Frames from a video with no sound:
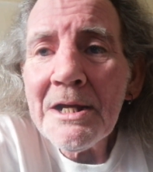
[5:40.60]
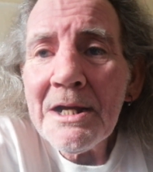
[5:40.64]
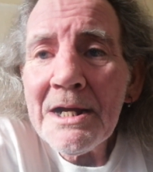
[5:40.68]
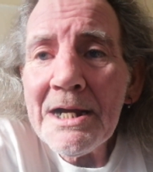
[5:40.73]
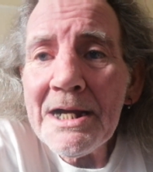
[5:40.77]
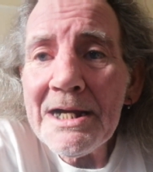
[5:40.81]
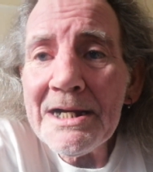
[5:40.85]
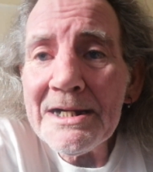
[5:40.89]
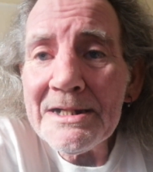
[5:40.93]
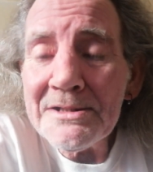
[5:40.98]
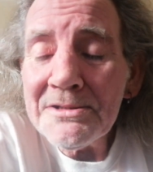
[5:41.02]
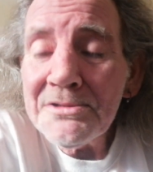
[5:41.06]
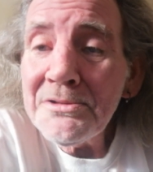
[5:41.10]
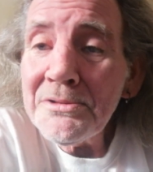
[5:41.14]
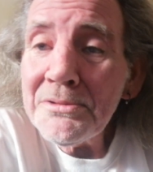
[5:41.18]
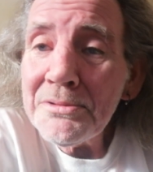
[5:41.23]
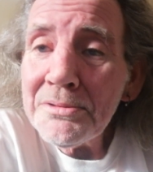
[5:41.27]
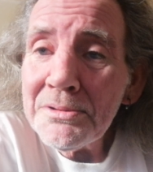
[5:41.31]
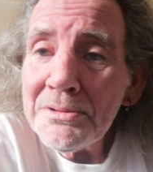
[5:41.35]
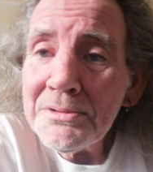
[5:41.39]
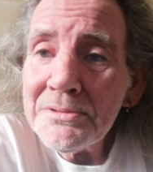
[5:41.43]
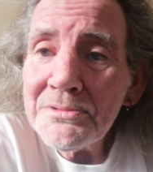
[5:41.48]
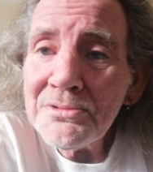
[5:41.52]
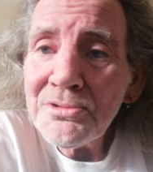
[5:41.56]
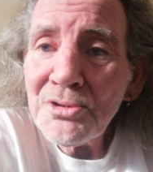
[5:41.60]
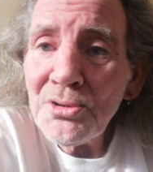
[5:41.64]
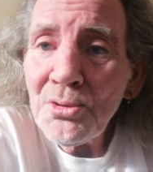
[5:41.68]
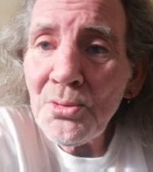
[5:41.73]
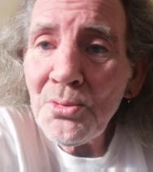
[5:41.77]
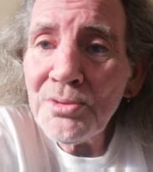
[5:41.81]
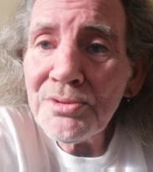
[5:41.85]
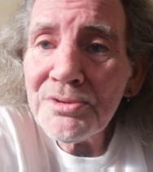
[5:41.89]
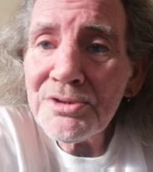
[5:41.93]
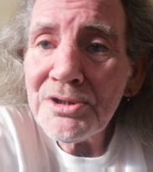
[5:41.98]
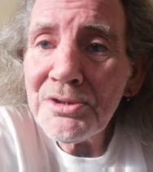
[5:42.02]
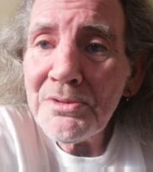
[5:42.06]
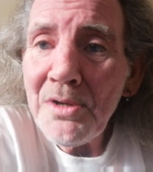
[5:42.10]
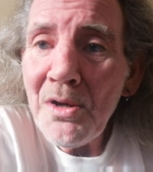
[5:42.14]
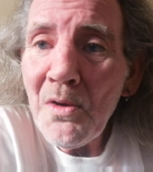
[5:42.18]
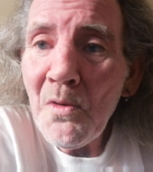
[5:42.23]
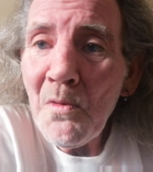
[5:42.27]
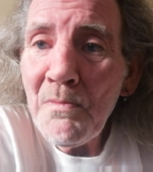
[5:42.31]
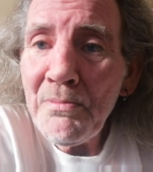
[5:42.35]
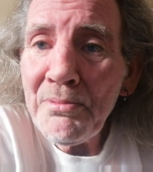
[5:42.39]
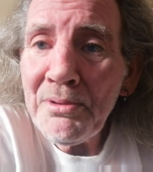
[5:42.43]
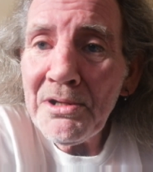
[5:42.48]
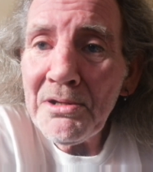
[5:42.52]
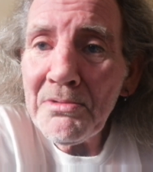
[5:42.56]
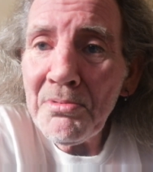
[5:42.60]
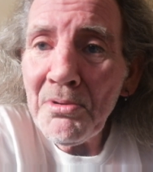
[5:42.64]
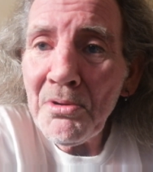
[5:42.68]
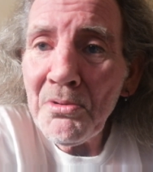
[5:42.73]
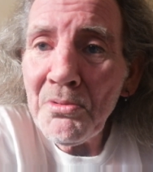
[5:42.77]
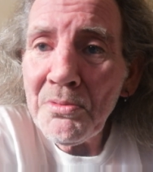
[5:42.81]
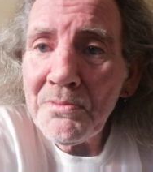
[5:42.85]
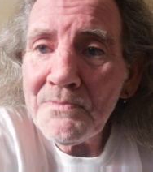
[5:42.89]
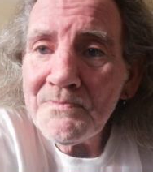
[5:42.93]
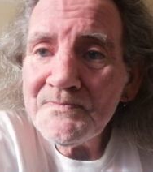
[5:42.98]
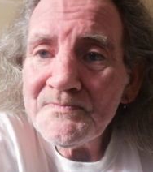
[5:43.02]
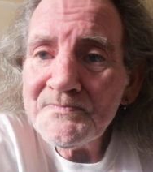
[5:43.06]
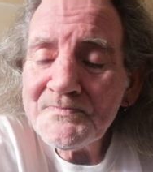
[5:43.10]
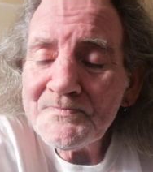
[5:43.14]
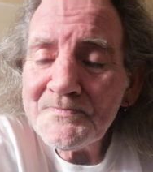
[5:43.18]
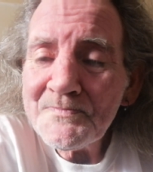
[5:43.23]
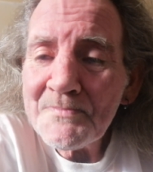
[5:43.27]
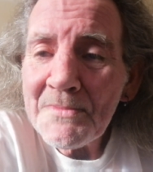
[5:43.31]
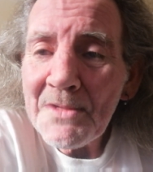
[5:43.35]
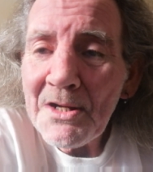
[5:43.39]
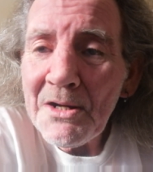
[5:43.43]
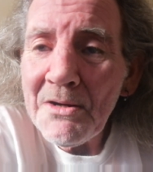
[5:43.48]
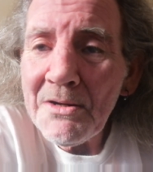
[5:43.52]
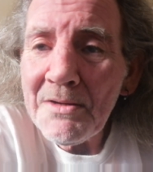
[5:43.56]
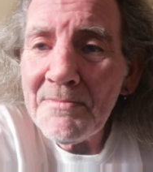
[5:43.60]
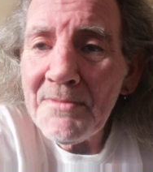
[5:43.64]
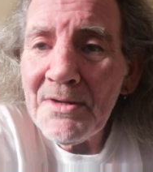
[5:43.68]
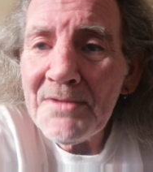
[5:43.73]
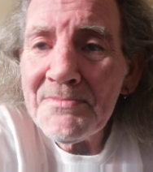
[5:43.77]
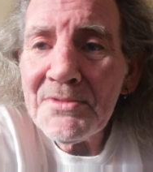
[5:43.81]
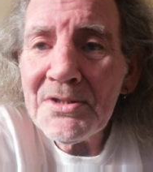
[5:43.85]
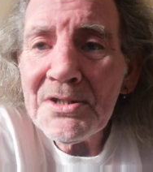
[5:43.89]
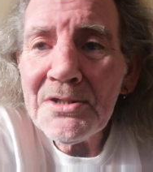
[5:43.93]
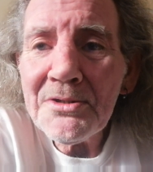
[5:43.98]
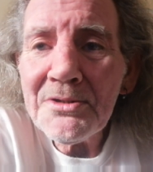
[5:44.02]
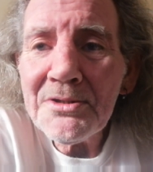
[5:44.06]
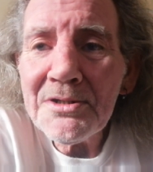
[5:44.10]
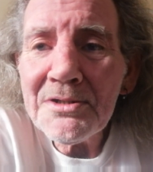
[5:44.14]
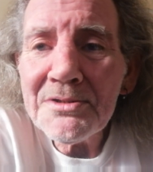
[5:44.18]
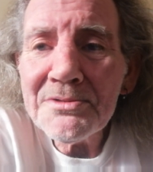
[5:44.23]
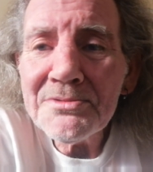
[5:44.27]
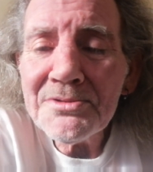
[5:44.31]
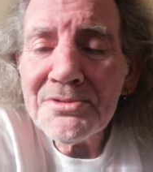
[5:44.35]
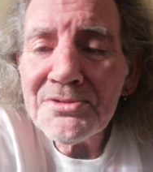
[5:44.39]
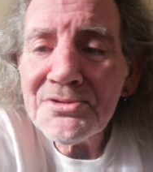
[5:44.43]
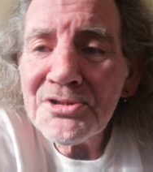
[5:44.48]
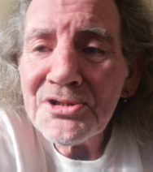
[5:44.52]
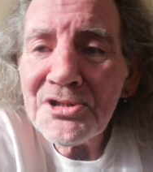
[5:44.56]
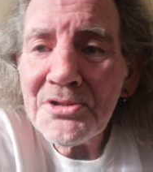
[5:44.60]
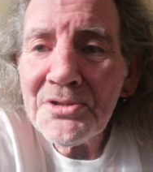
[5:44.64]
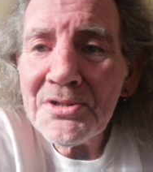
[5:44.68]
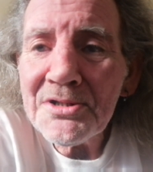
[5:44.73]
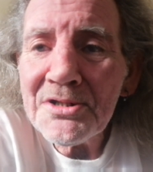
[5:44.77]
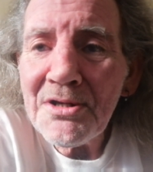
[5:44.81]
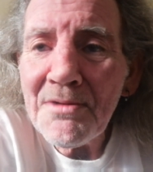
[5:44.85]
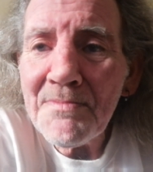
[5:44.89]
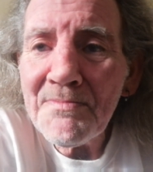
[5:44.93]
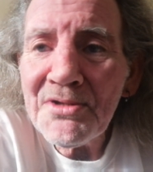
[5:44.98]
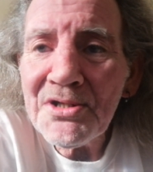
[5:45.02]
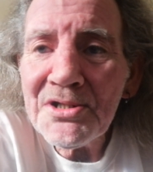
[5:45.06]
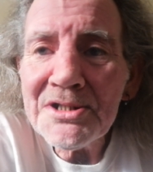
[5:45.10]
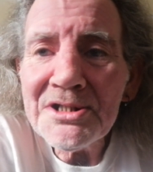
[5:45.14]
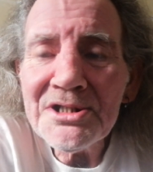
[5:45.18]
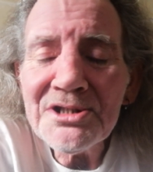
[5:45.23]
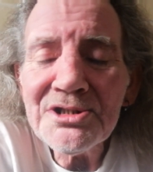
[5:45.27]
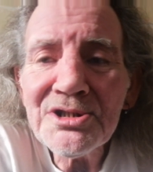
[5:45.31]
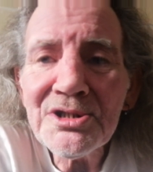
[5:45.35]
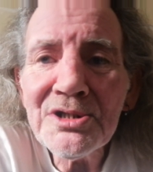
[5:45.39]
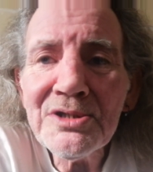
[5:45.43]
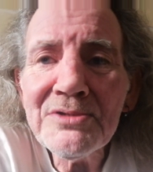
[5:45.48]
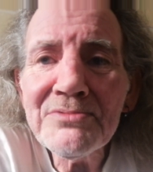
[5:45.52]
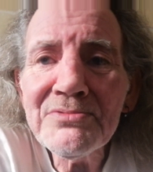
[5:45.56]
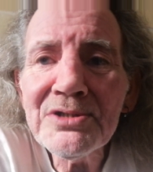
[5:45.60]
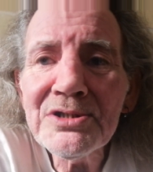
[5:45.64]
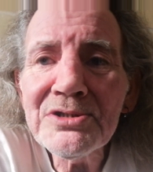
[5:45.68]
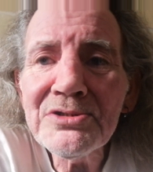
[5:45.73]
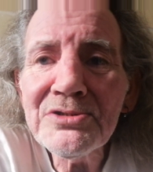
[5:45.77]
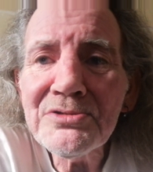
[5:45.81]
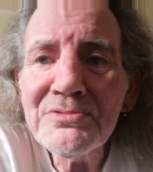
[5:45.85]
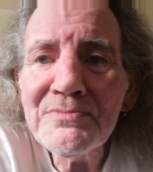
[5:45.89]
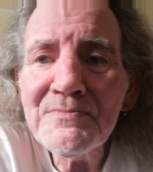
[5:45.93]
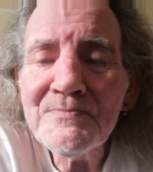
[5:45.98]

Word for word: and talked to old people. I remember like, I was doing community service